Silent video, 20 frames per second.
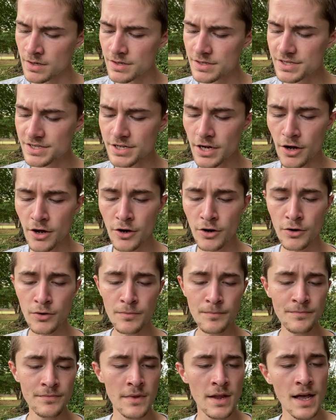
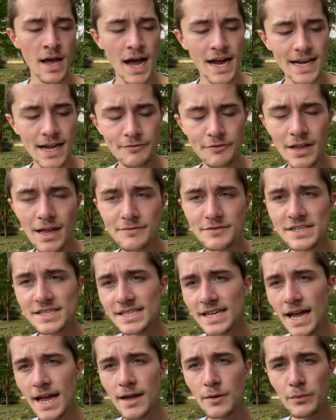So I definitely have to
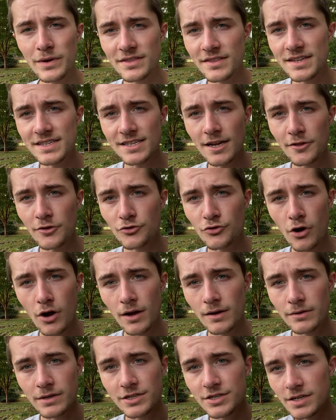say with this other
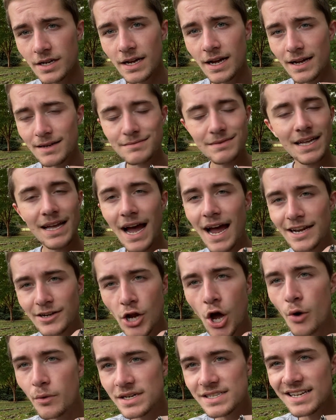drawing, which I
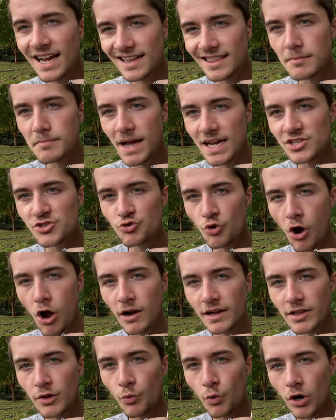know is not the best
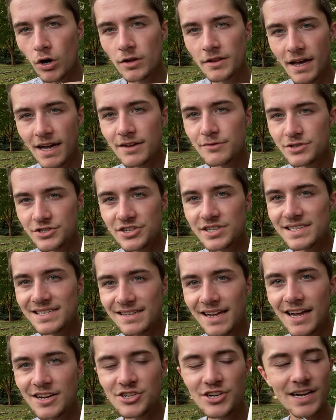drawing in the world, I was just
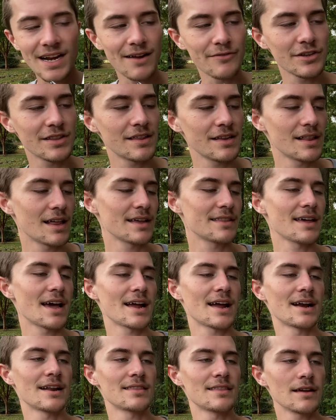sketching and everything like
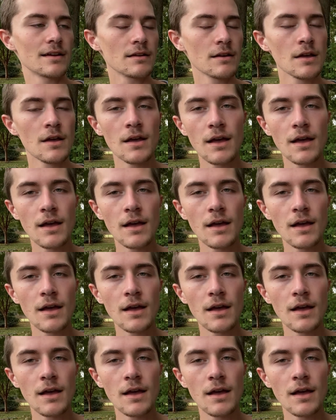that kind of thing.